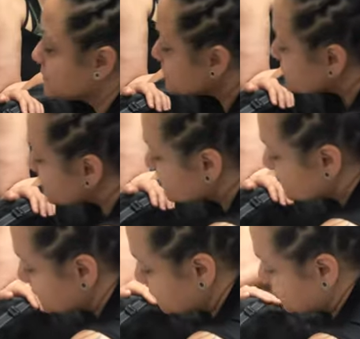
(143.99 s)
Now you
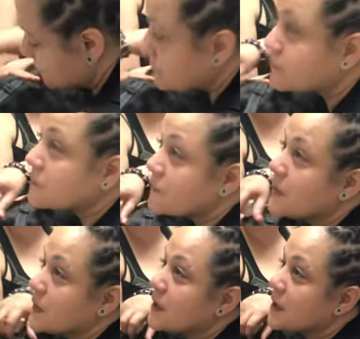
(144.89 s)
saw when you got him on
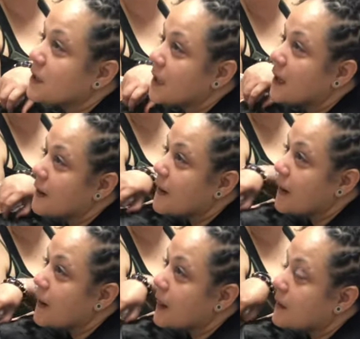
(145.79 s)
the table. Yeah. You were
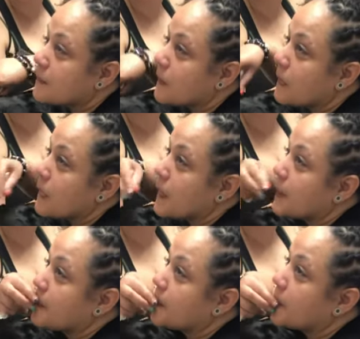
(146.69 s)
the alpha
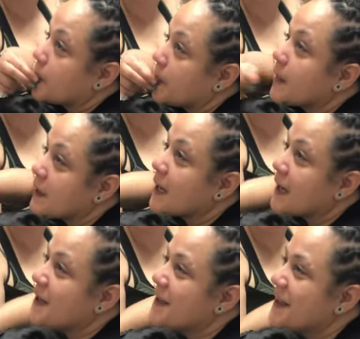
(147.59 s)
dog in the house. Yeah.